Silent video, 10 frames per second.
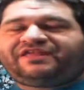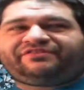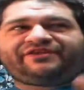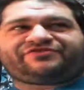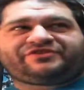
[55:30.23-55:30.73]

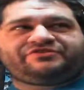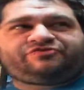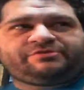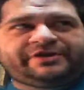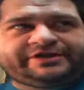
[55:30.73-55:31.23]
now listen,
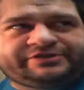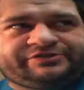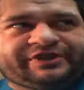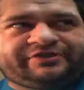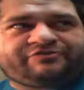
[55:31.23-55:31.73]
Jim
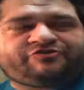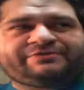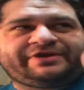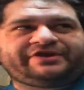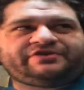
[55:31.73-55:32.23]

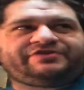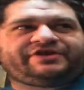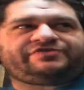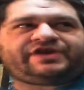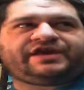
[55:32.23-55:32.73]
Harold does